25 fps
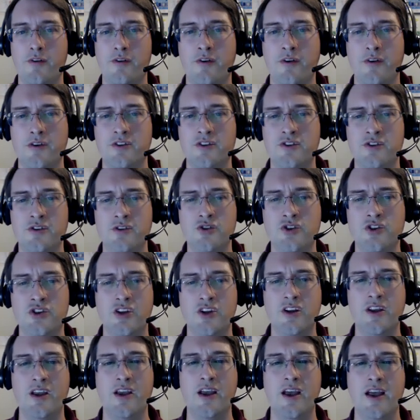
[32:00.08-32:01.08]
of the
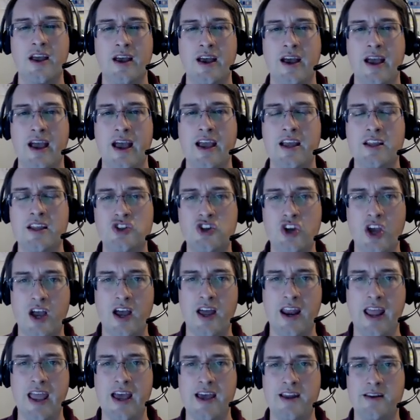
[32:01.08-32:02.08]
Constitution, and
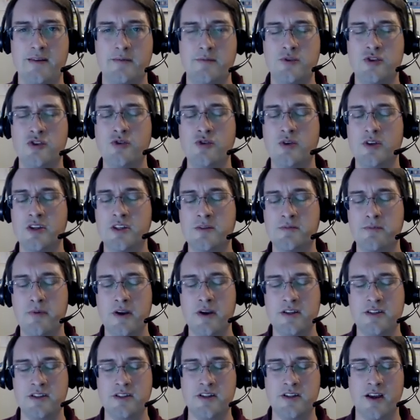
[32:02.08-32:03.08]
John Adams, who'd
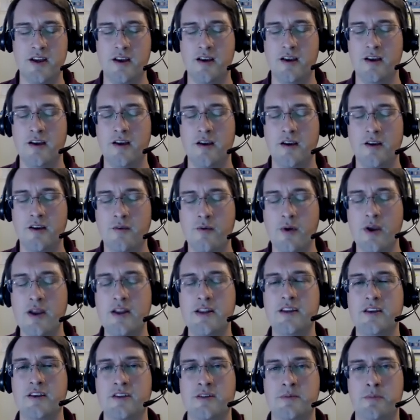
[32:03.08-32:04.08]
expressed a great
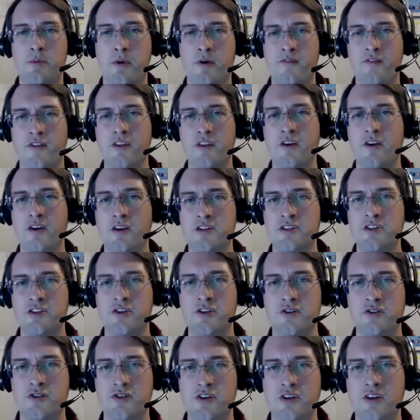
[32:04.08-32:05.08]
deal of support for the
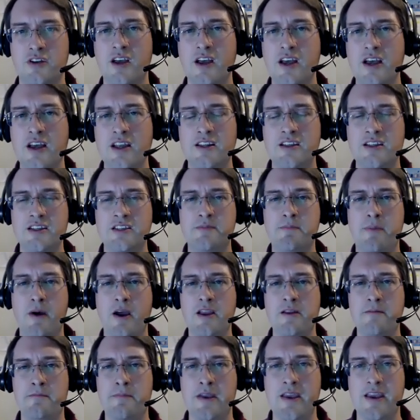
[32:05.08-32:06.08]
Constitution,
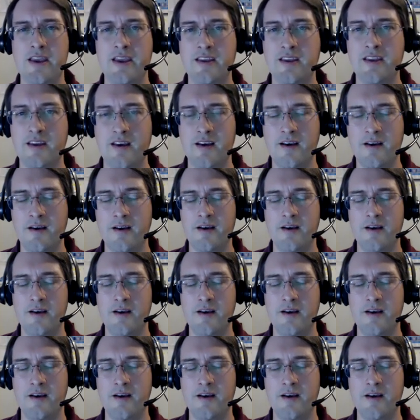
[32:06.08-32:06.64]
despite being